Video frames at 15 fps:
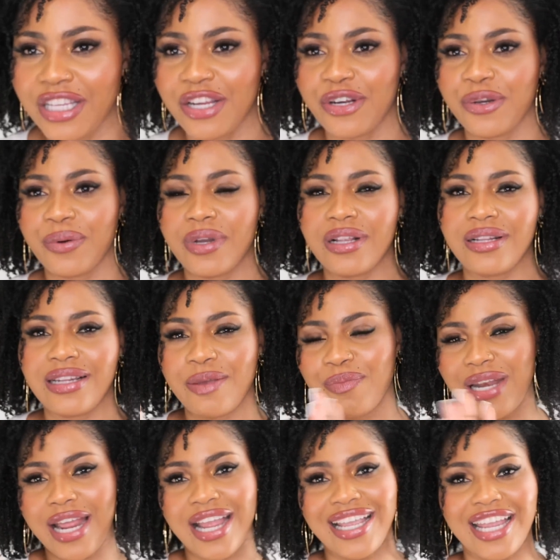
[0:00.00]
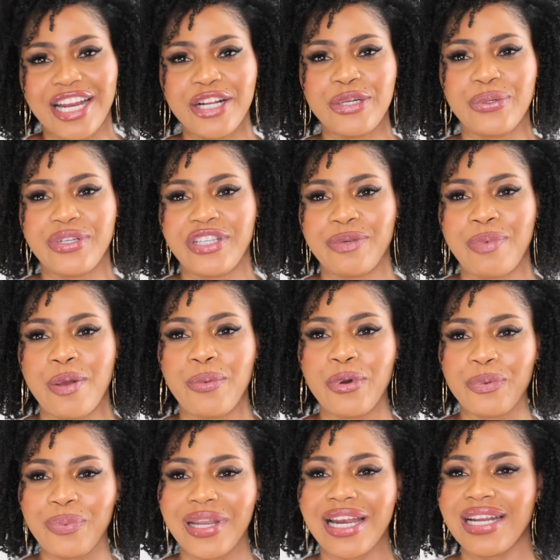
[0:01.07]
You know, let me not get close up. I
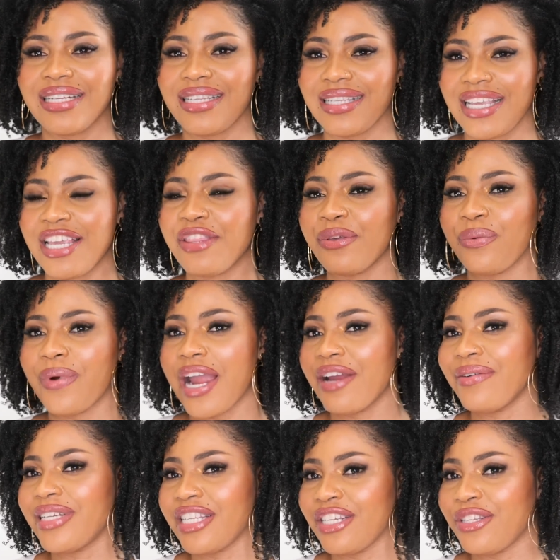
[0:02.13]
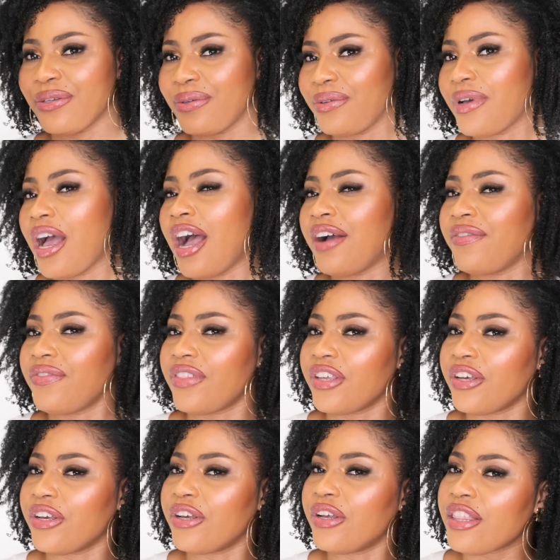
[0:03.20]
hope you're not seeing the white residue of
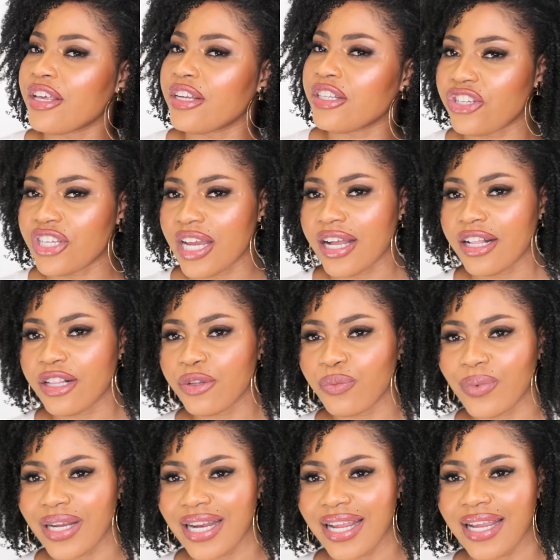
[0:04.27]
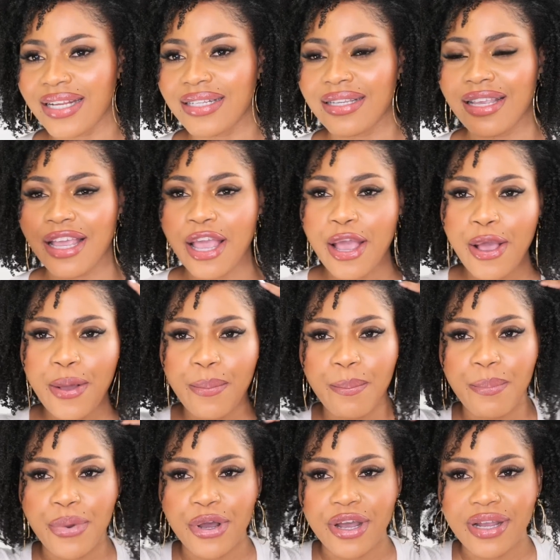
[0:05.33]
the gel with it.
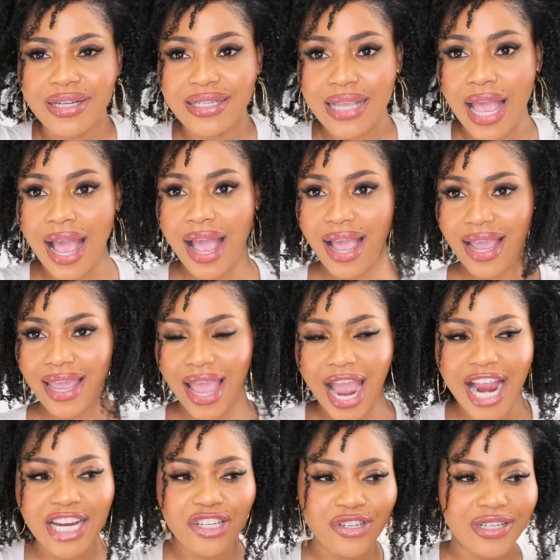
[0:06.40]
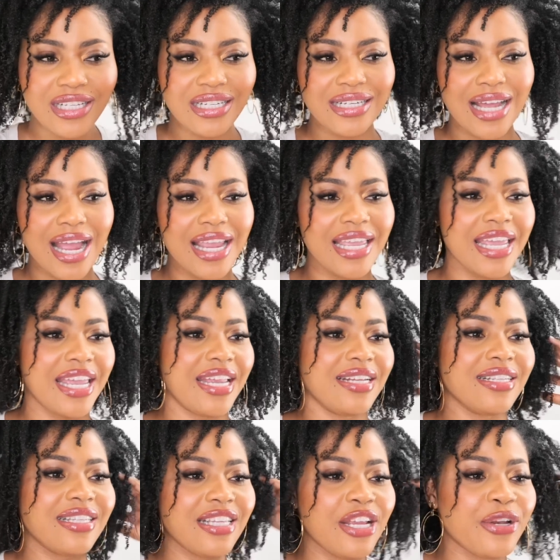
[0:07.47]
But I actually like
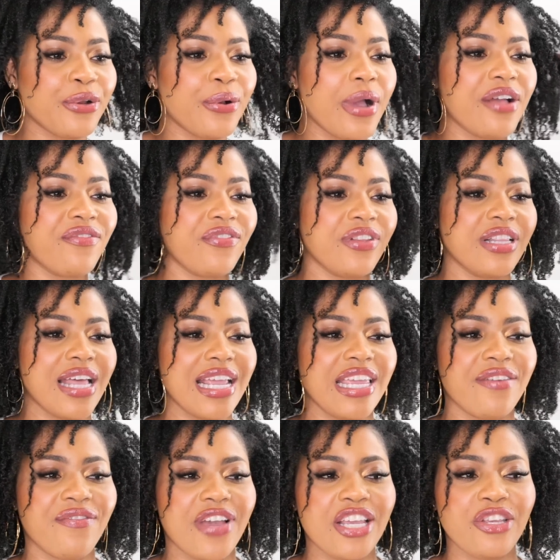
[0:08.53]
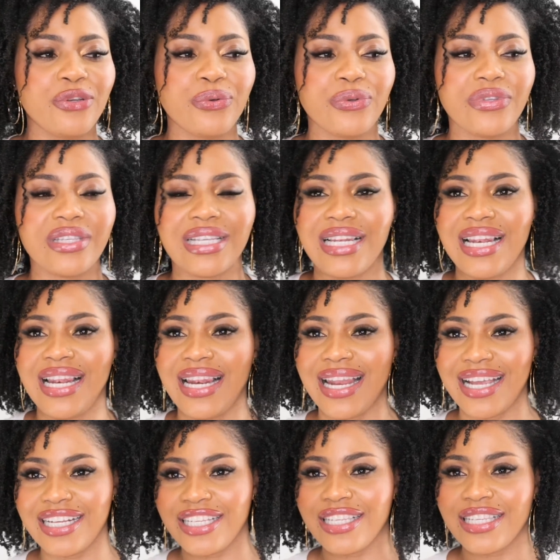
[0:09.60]
it. You know, I feel like if I use
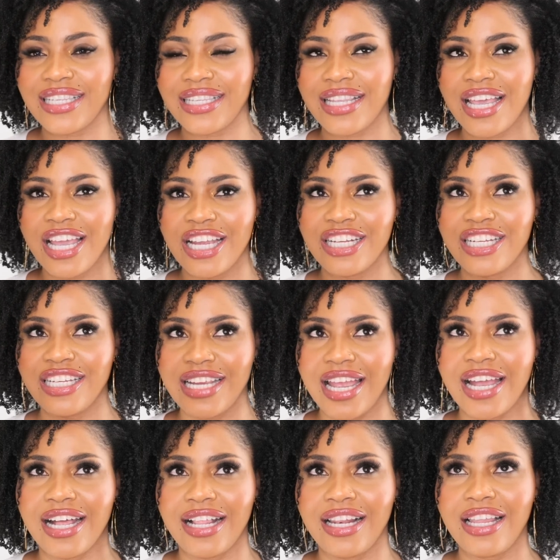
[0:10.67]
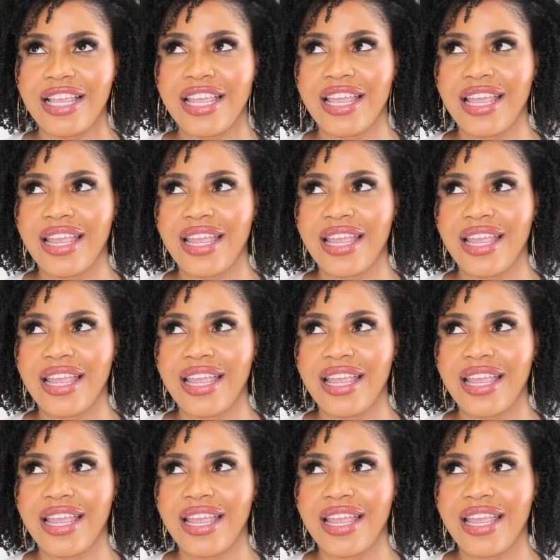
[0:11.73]
less gel,